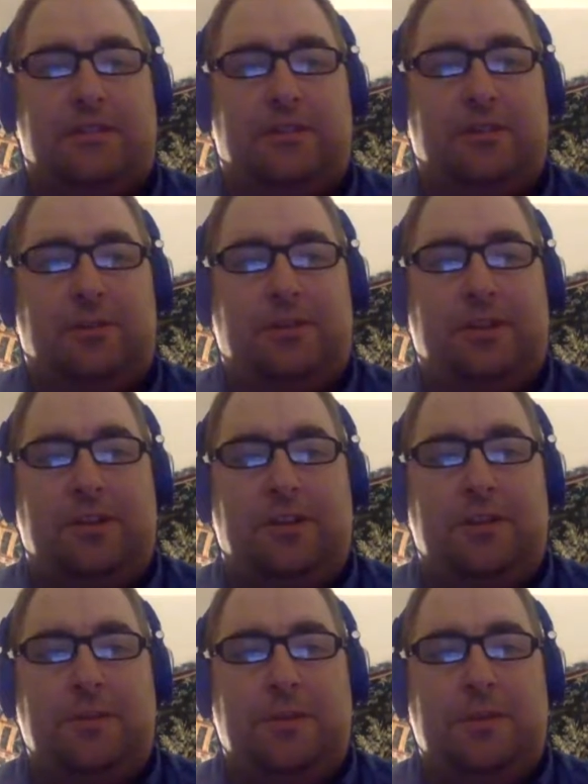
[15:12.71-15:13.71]
certainly a
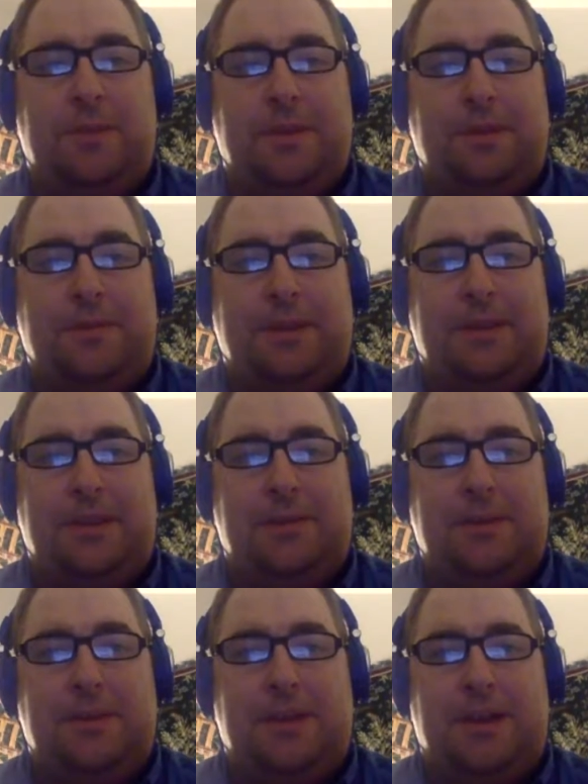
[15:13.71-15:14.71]
good move by
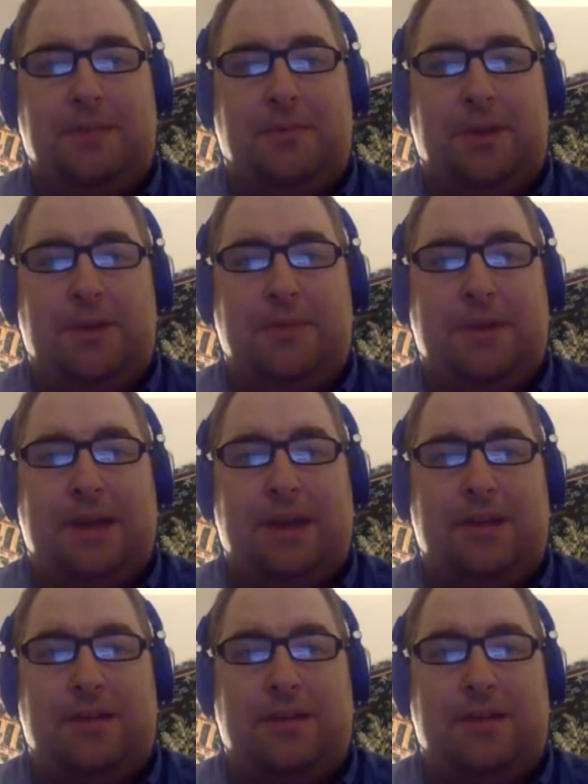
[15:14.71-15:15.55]
them to not bring back.